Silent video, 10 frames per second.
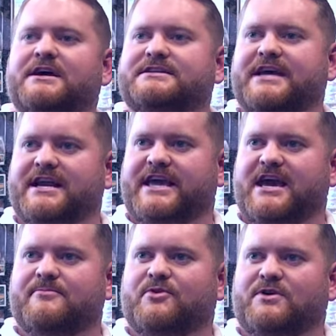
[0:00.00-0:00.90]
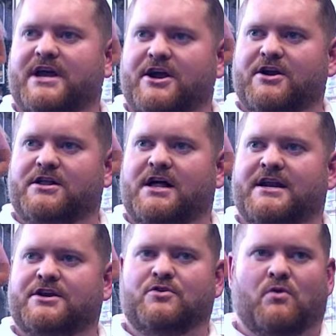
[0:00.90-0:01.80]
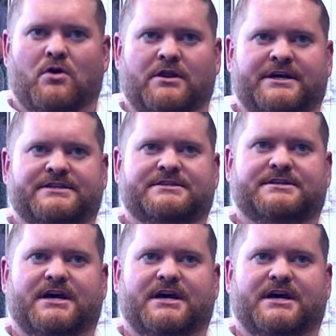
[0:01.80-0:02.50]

Dan Campbell and Aaron Glenn in New Orleans.